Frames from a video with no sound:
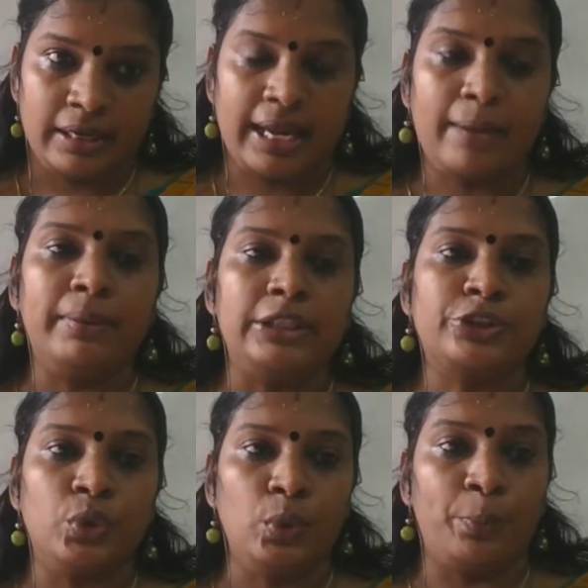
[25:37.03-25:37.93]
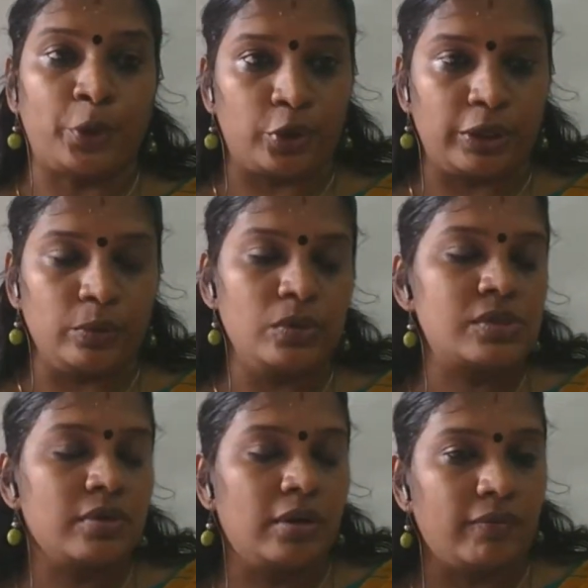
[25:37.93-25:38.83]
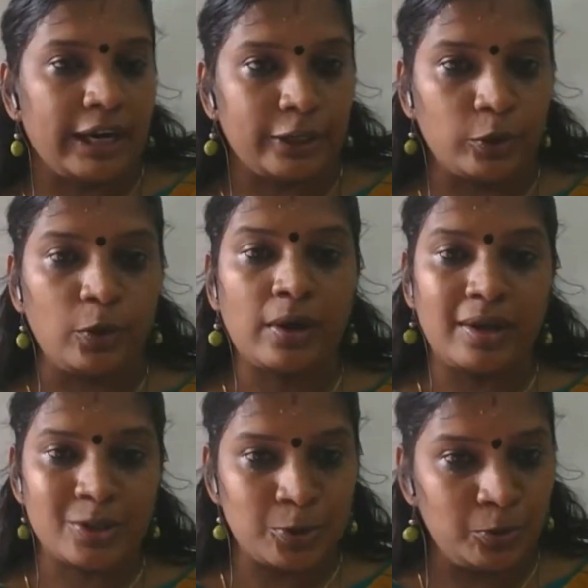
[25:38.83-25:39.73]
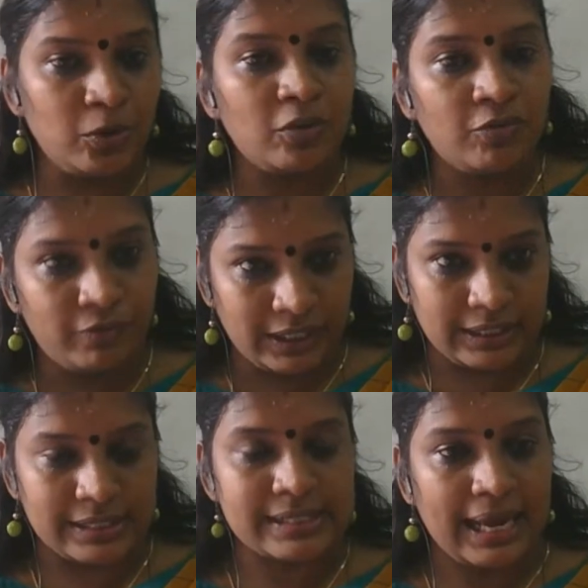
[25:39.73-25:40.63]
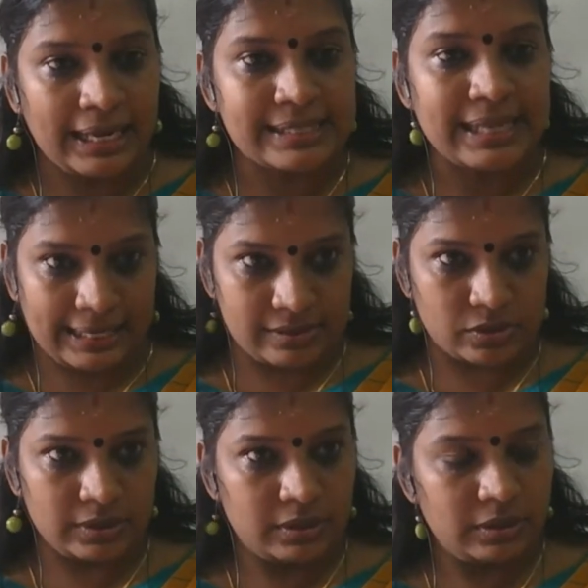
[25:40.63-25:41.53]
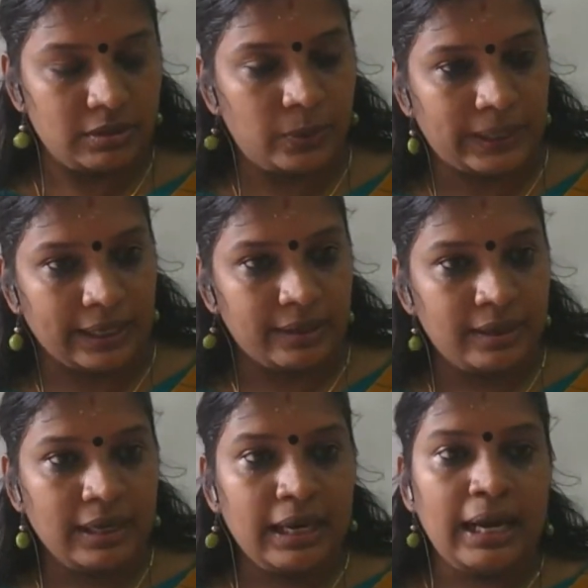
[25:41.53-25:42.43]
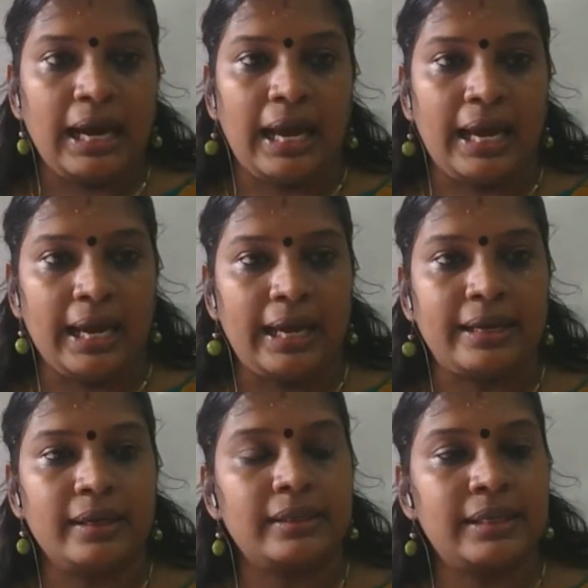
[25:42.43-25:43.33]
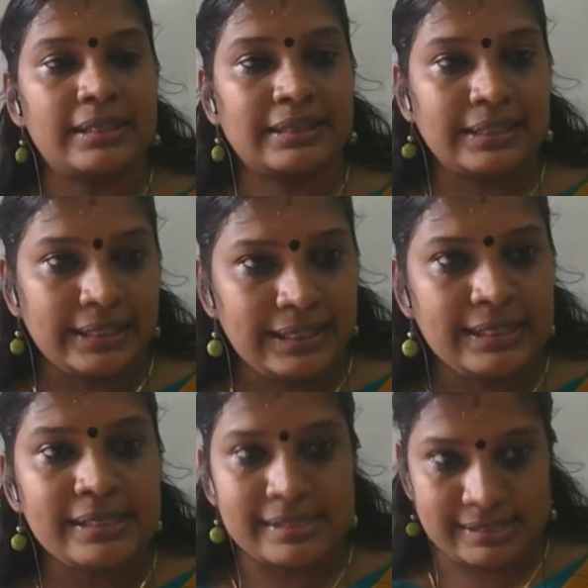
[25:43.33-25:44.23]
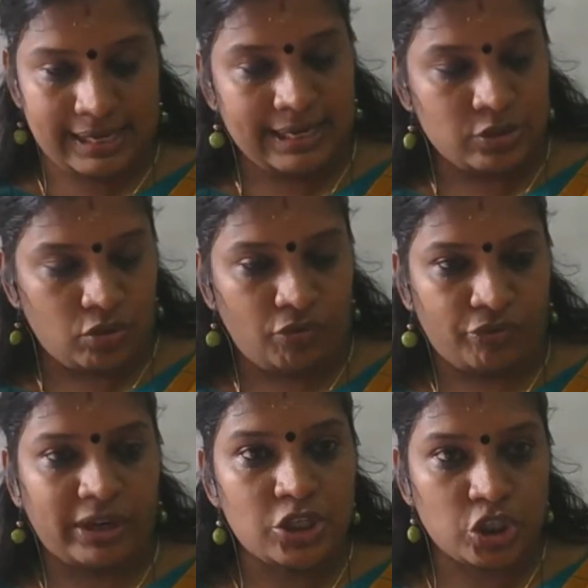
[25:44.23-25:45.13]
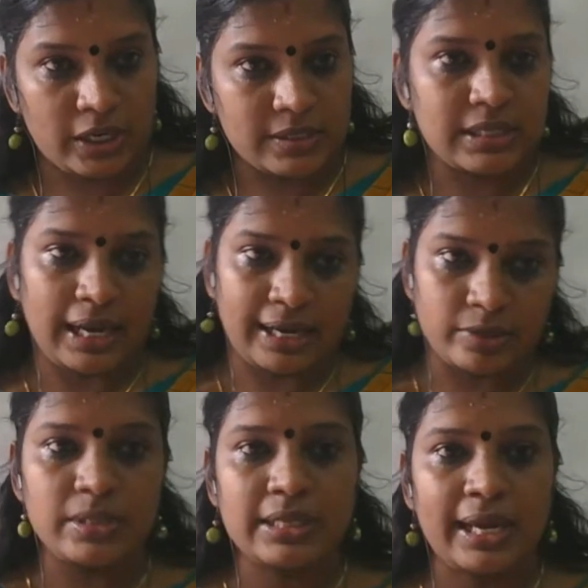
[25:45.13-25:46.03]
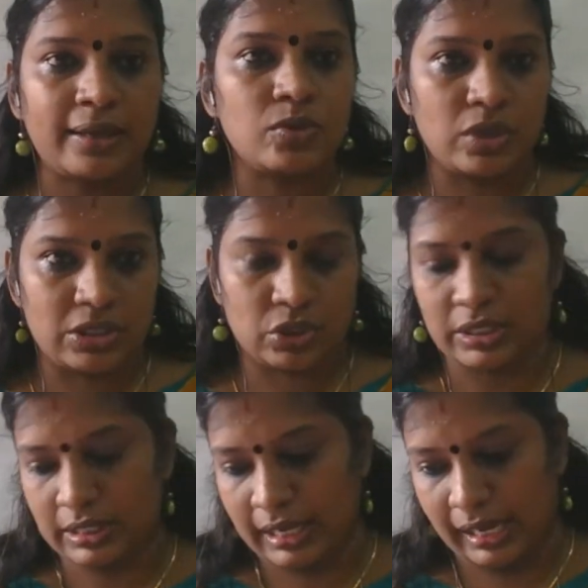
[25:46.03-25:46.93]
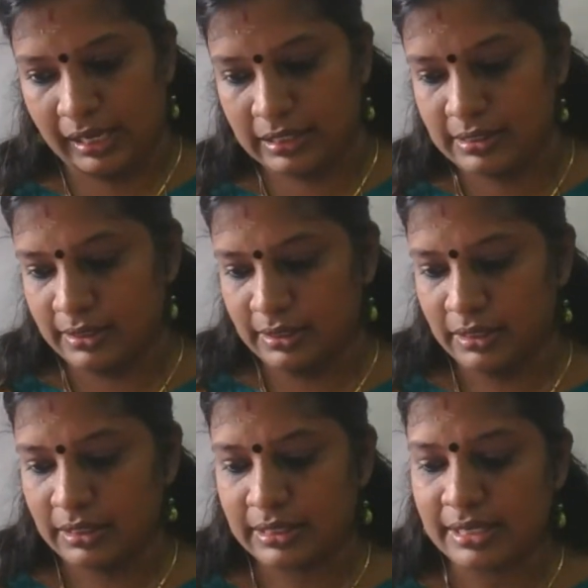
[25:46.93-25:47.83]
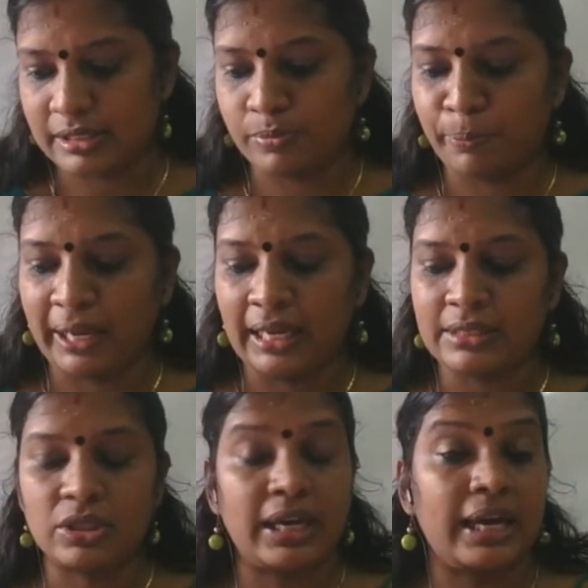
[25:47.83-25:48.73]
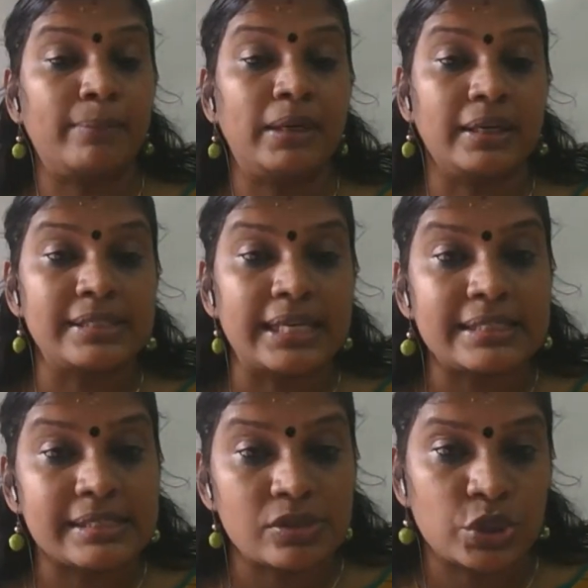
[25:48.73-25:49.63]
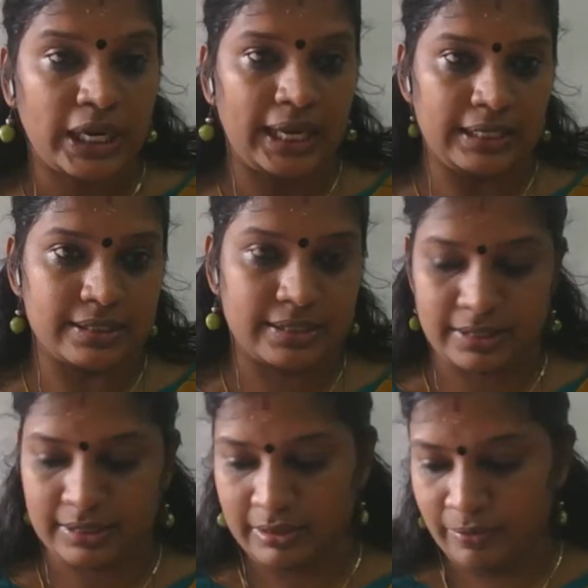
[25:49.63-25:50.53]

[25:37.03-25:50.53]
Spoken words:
able to produce 1 or 2 words as answer. Okay, and the third stage of Christian's language acquisition is the speech emergence stage.